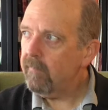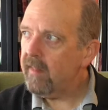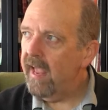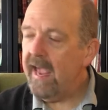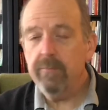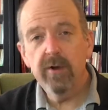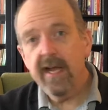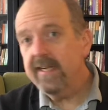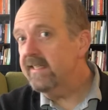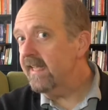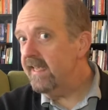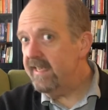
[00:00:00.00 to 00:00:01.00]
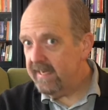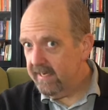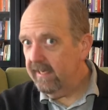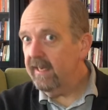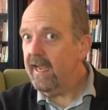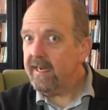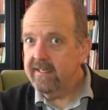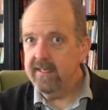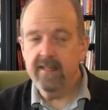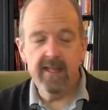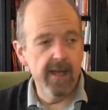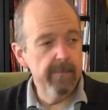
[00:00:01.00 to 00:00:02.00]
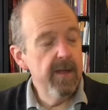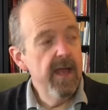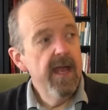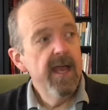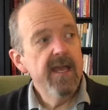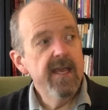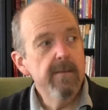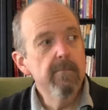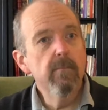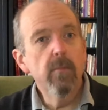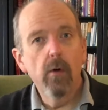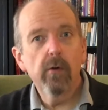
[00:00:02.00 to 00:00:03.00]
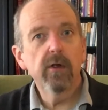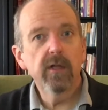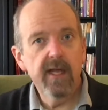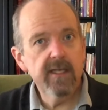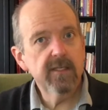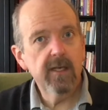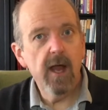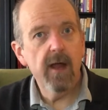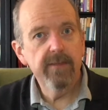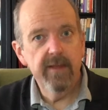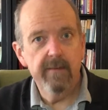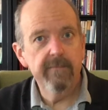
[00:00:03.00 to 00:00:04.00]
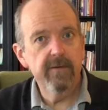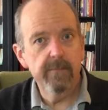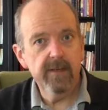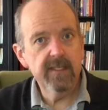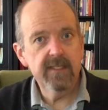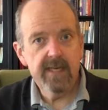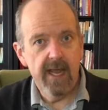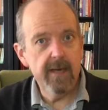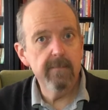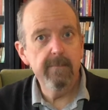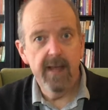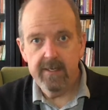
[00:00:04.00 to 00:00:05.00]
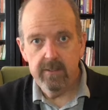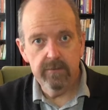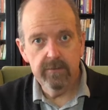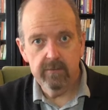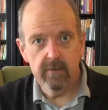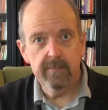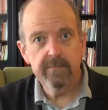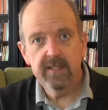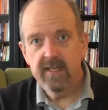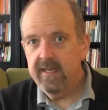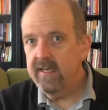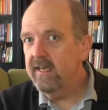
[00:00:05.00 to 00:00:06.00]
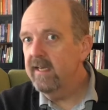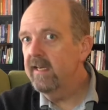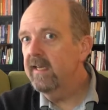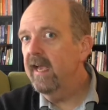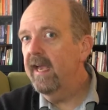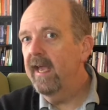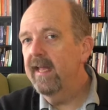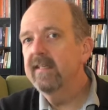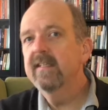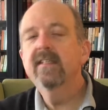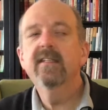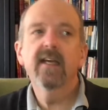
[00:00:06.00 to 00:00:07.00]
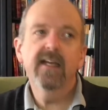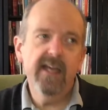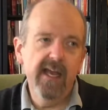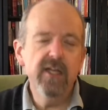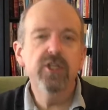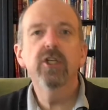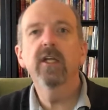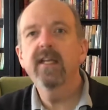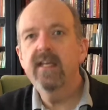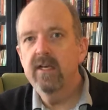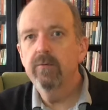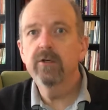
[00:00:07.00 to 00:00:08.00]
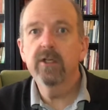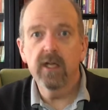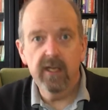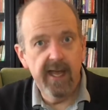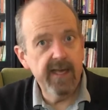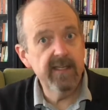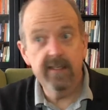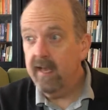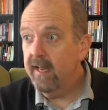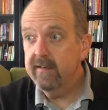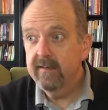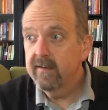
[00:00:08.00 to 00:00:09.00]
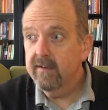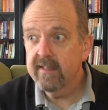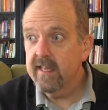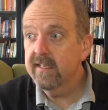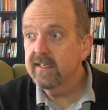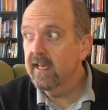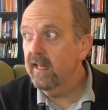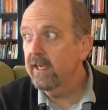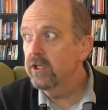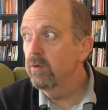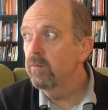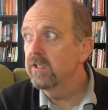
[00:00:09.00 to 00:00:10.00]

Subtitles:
And when I say he collected them, he more or less got them from extant manuscripts. And occasionally he would collect, and his collection was